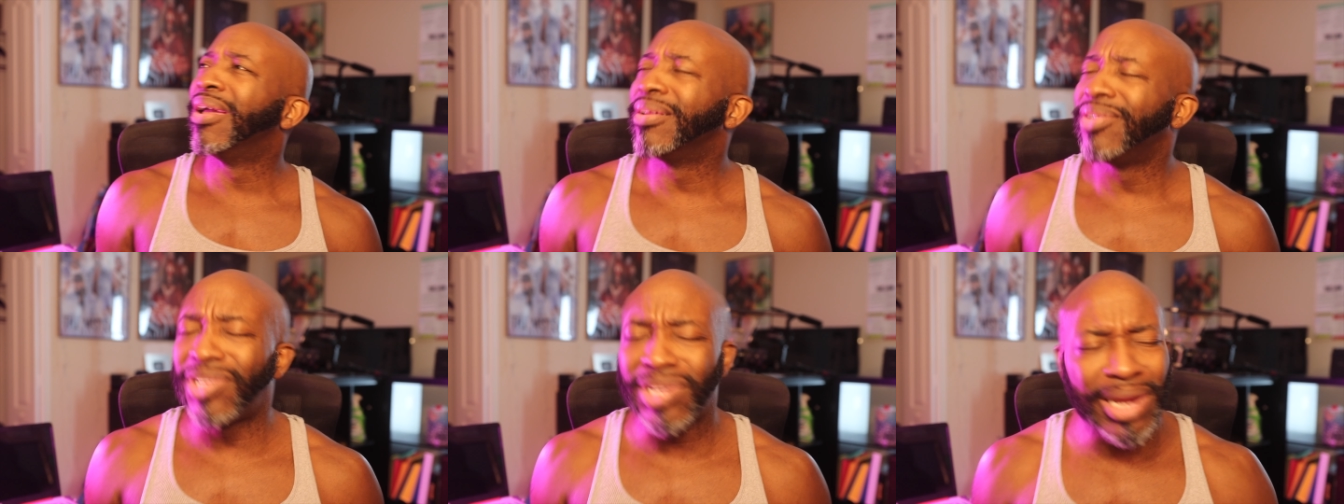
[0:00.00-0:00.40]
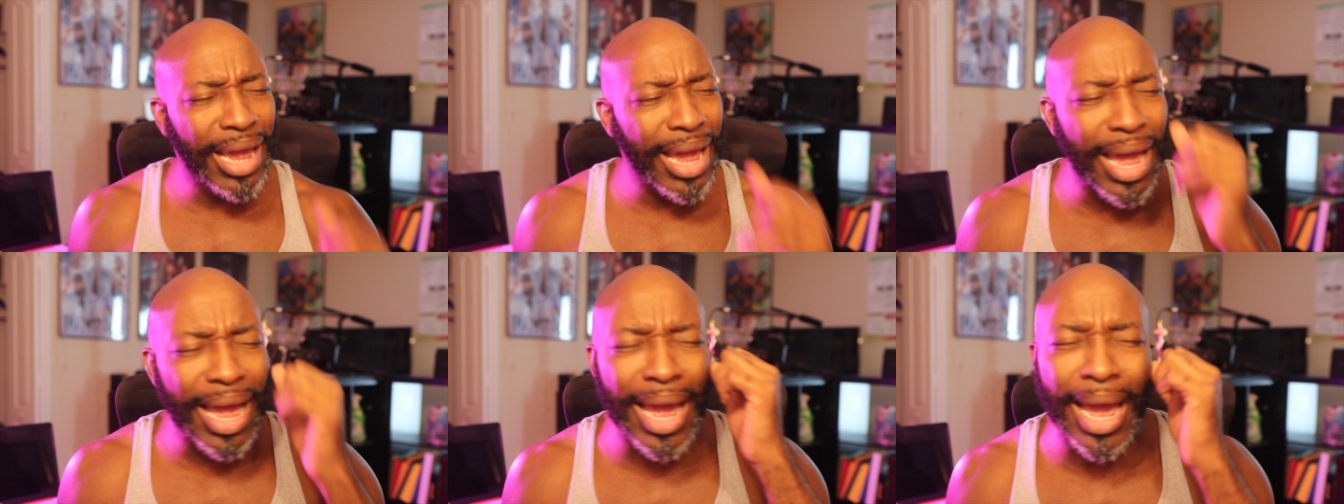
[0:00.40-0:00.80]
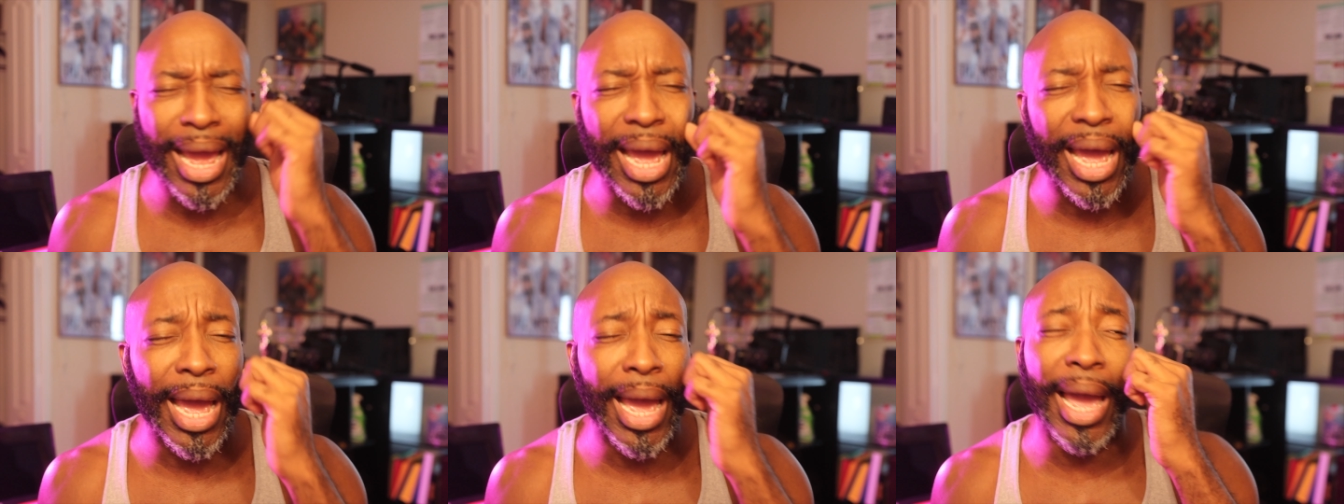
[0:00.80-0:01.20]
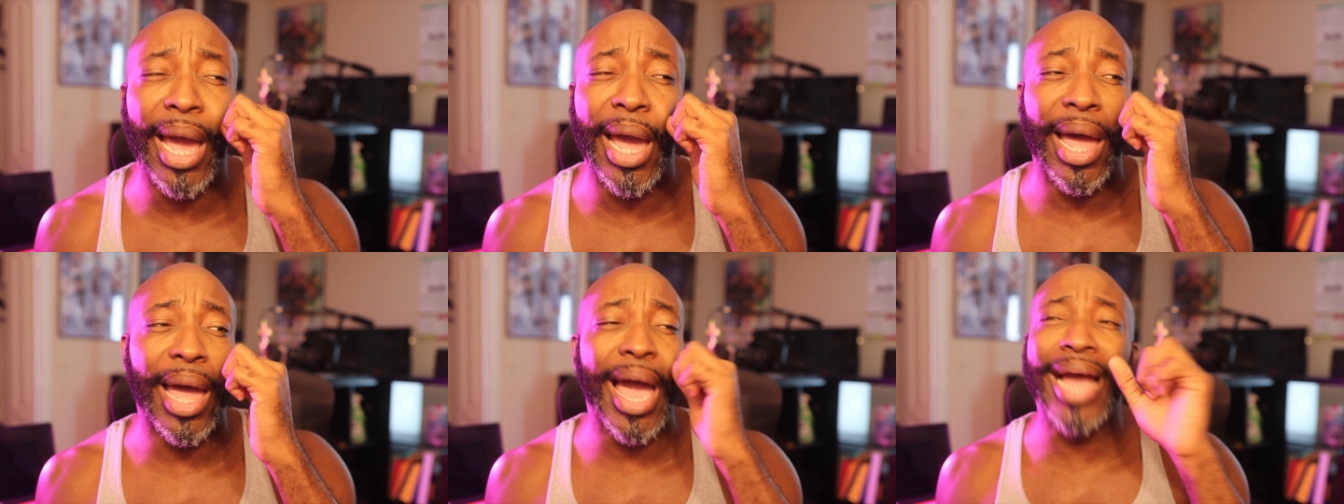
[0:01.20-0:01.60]

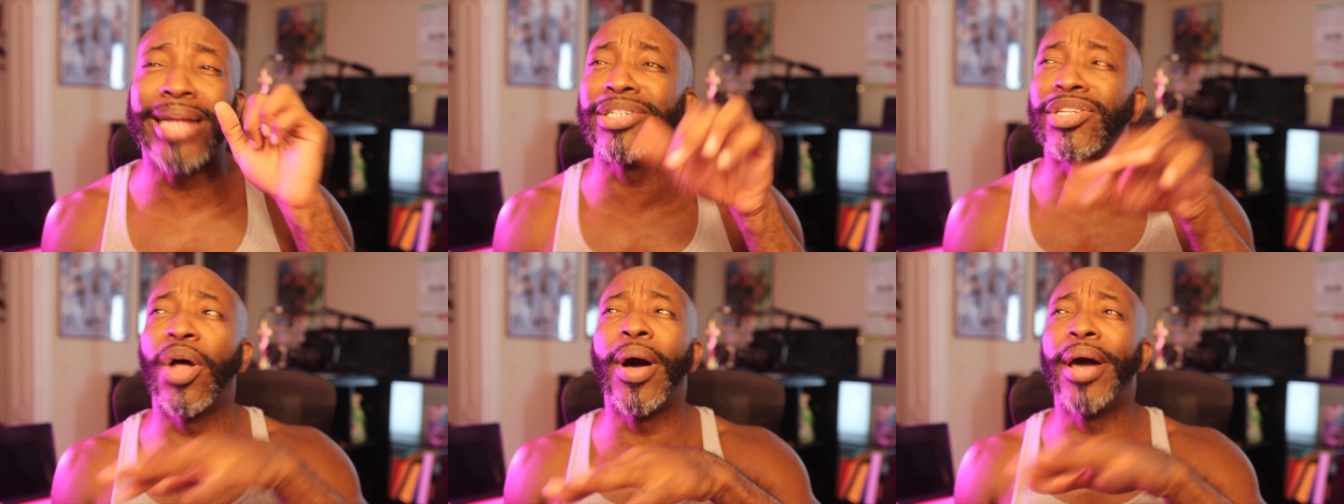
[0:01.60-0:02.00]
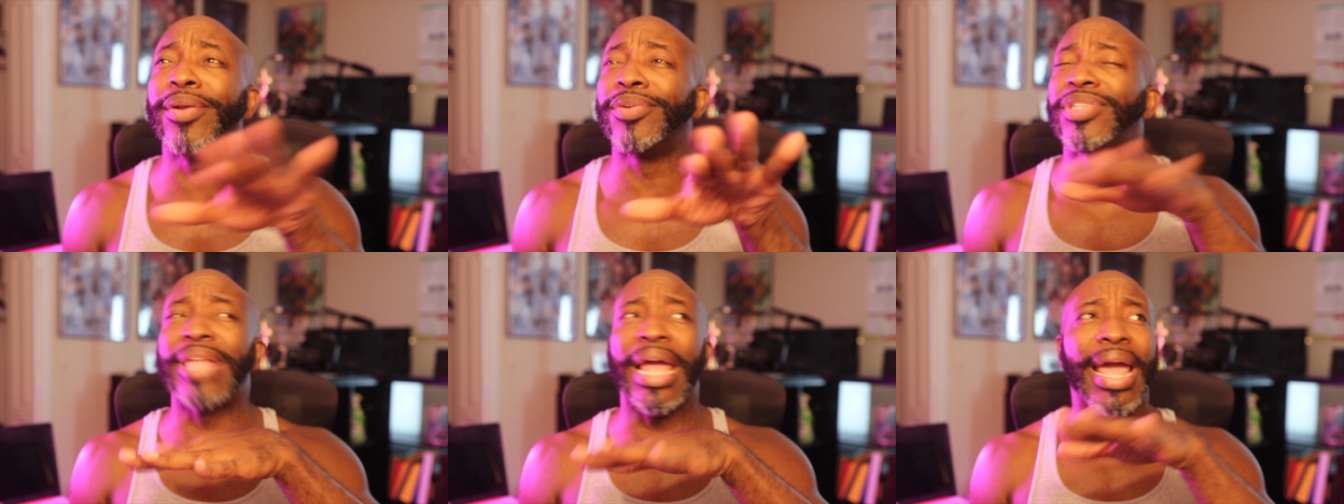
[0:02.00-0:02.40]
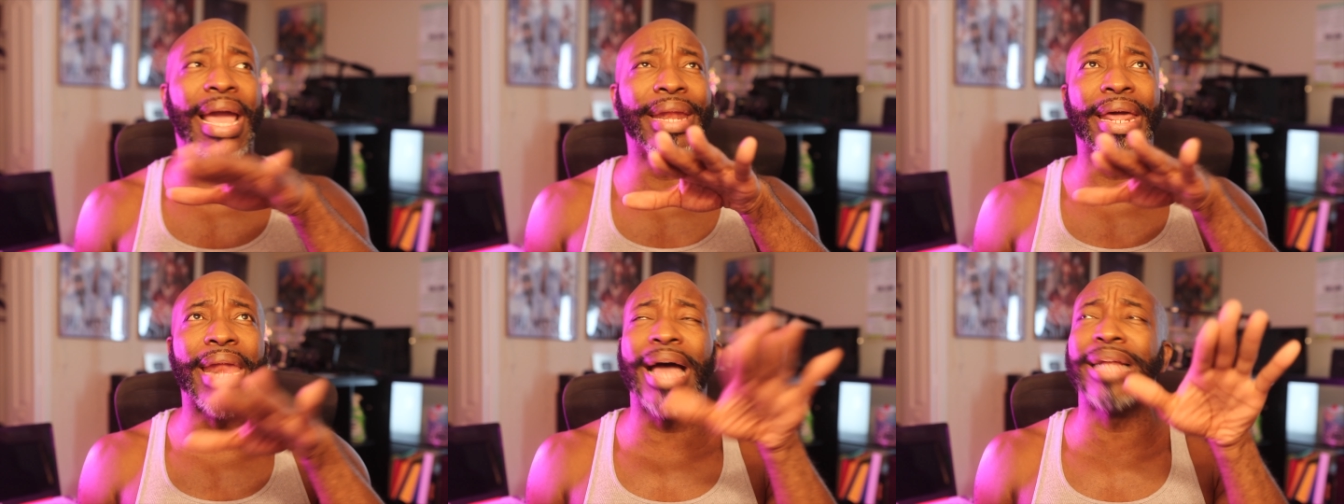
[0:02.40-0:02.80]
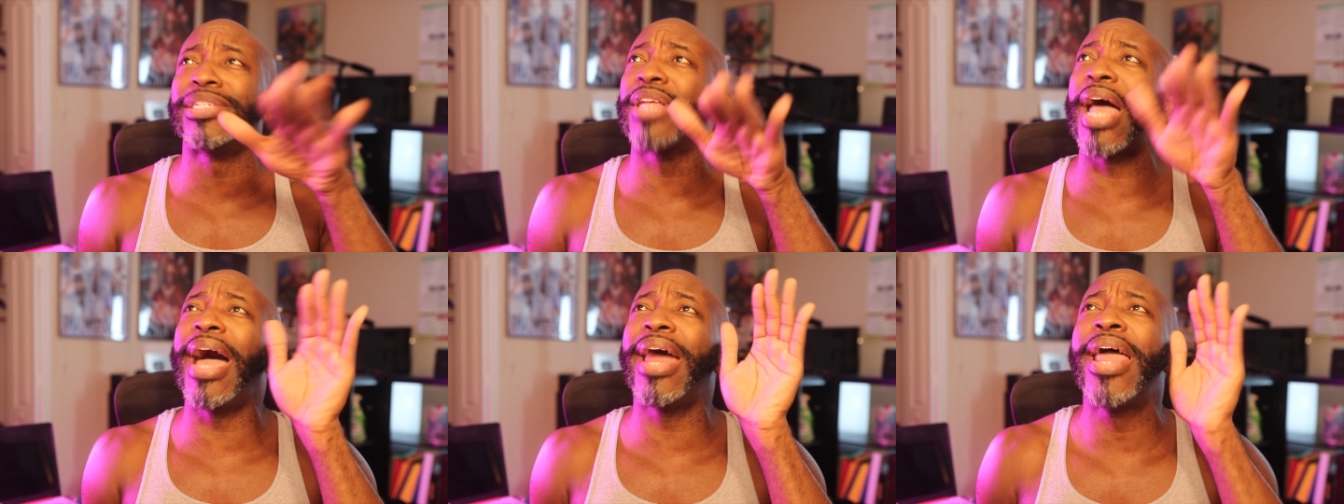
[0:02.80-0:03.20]
Child. I just don't understand it.
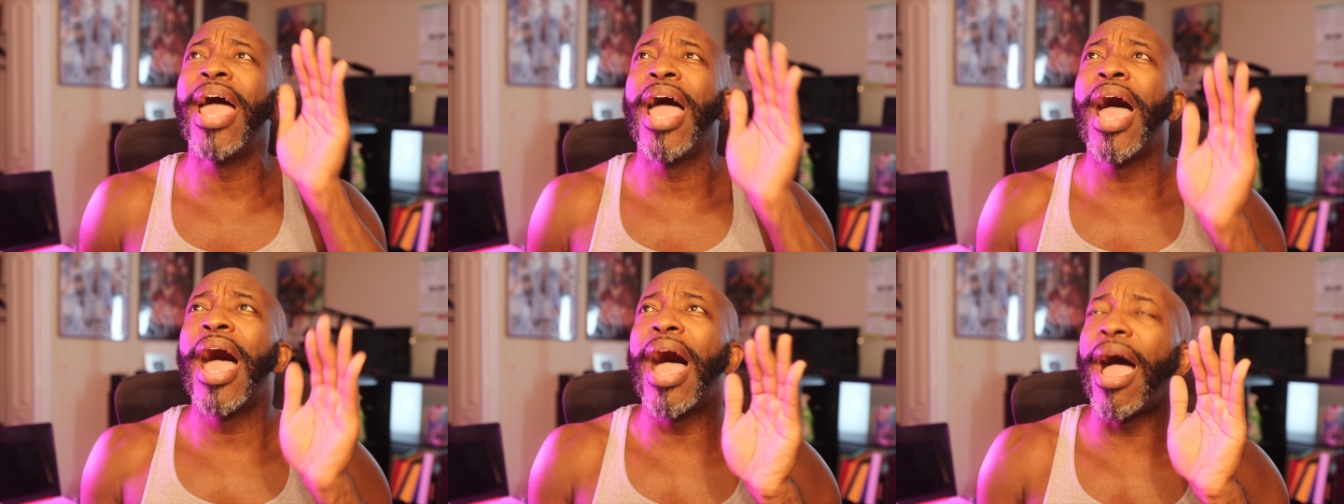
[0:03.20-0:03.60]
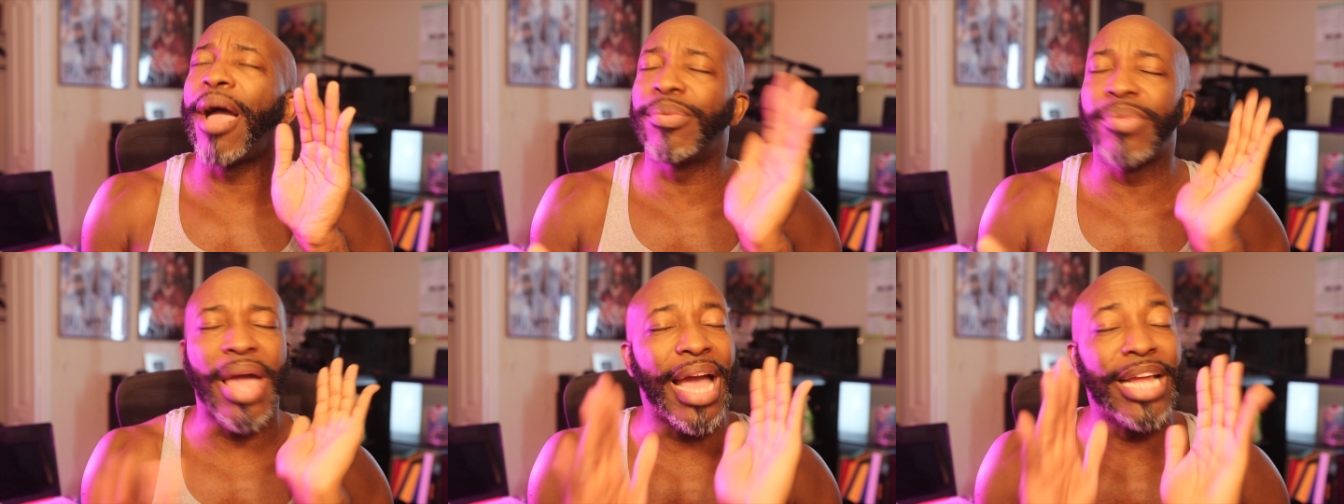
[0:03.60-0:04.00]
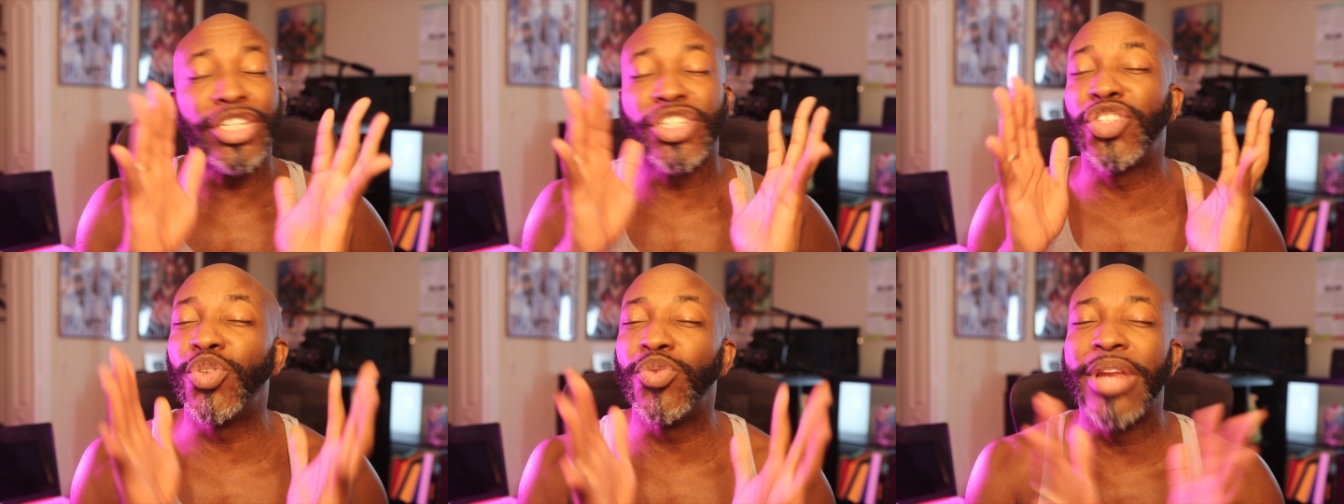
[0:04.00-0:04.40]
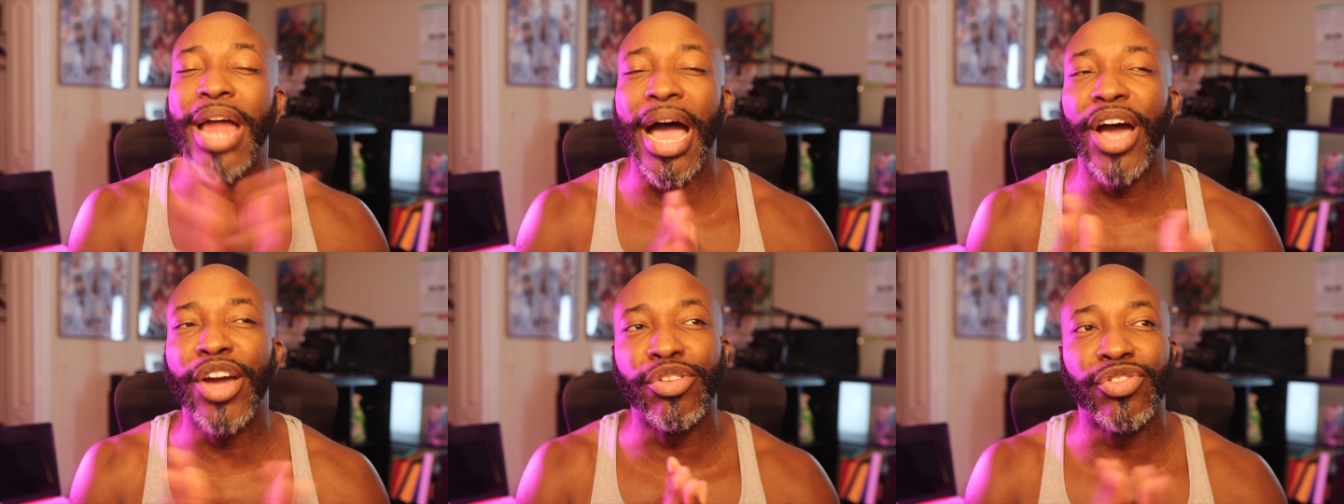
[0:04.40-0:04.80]
I just do
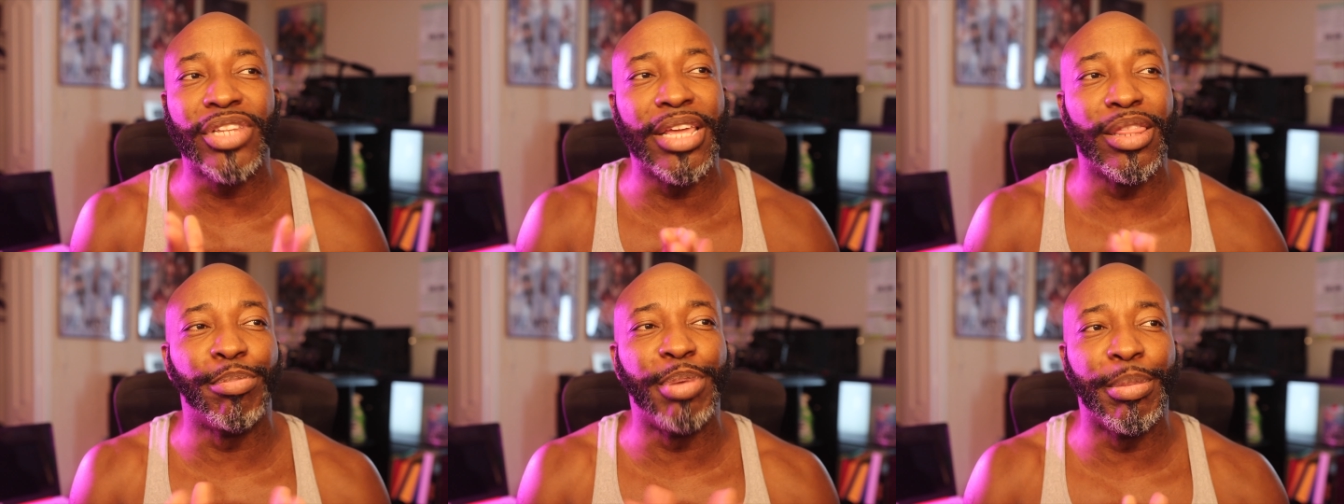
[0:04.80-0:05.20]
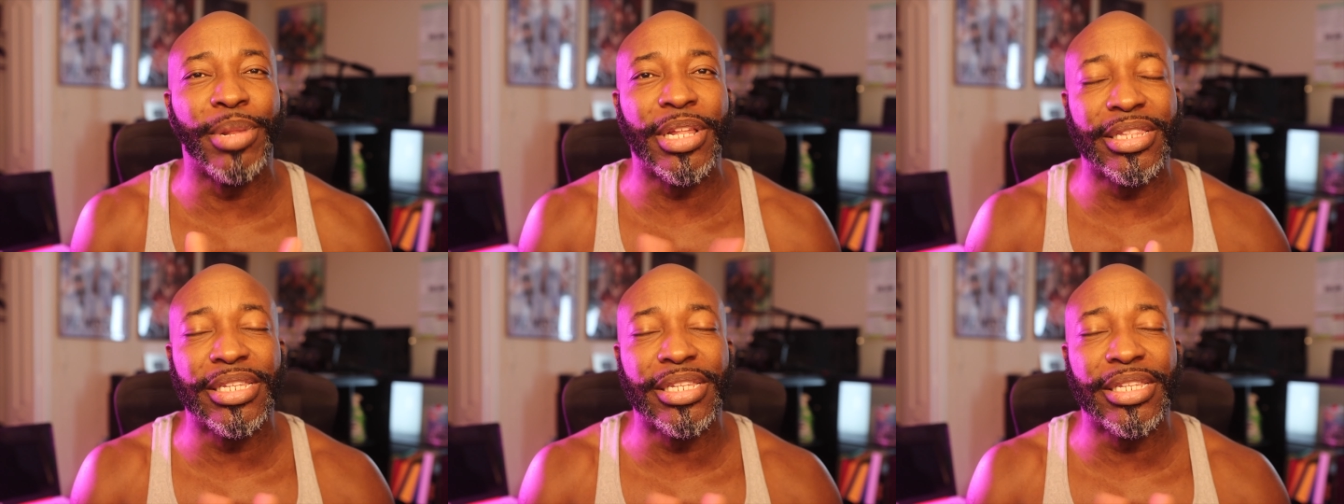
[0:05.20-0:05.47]
not understand the people in